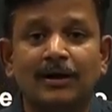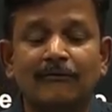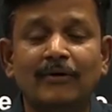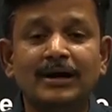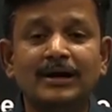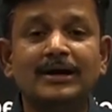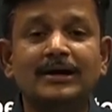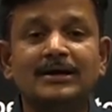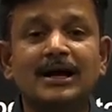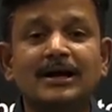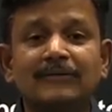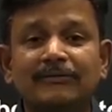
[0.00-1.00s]
When did
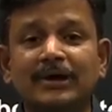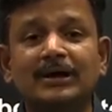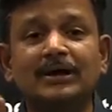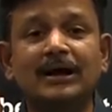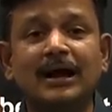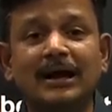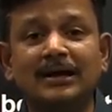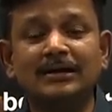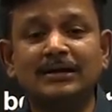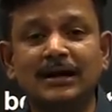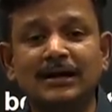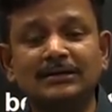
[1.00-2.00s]
India win
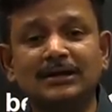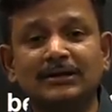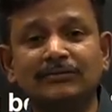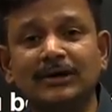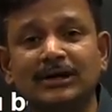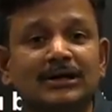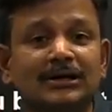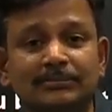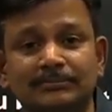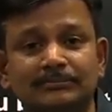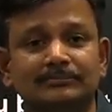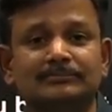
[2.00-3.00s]
1983 World Cup?
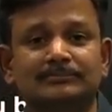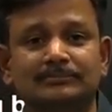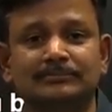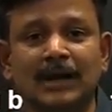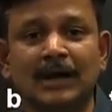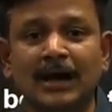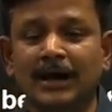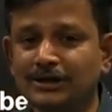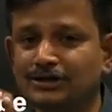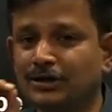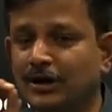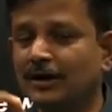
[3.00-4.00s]
It
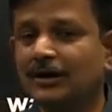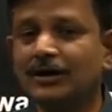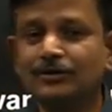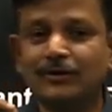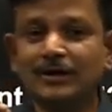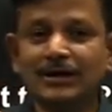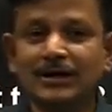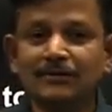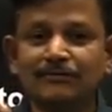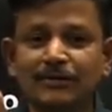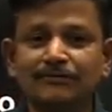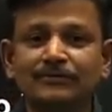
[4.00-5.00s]
is not on
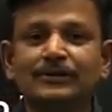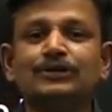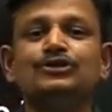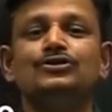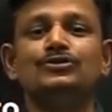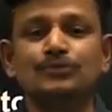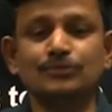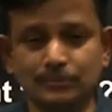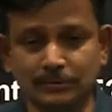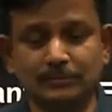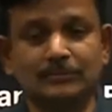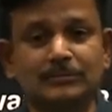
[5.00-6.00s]
25th June,
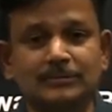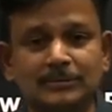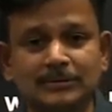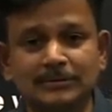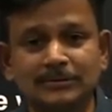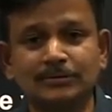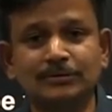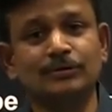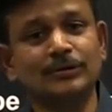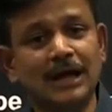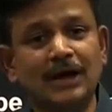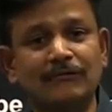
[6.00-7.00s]
though
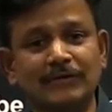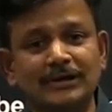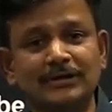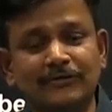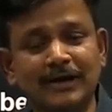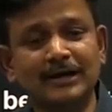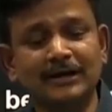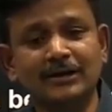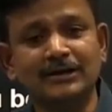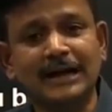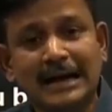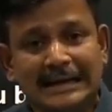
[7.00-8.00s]
they have won the final
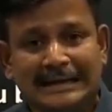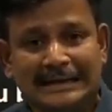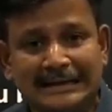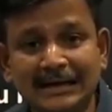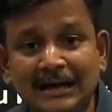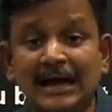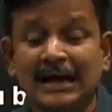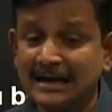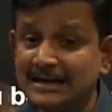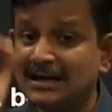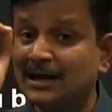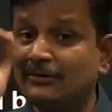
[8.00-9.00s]
on that day.
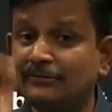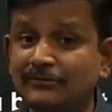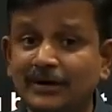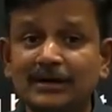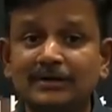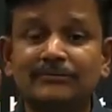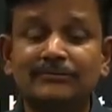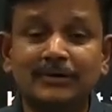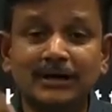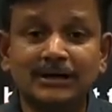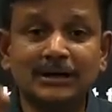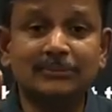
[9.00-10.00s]
India won
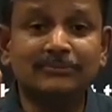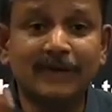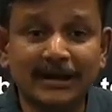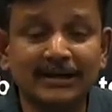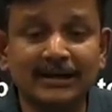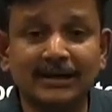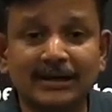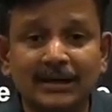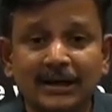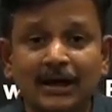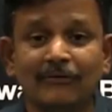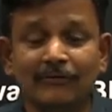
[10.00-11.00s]
World Cup final
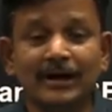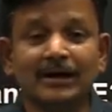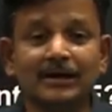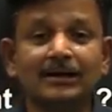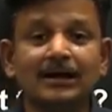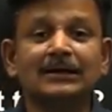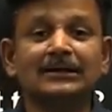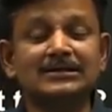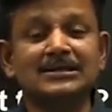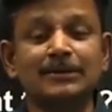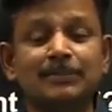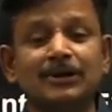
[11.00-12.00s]
when the
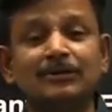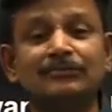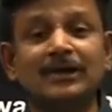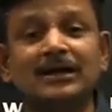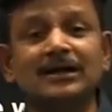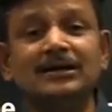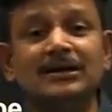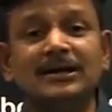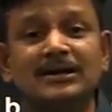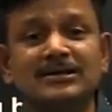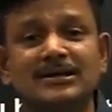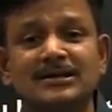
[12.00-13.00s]
skipper of then Indian
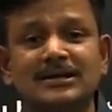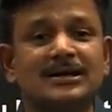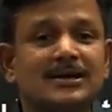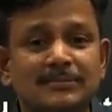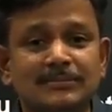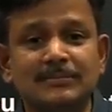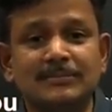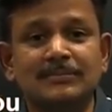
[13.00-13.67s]
national team,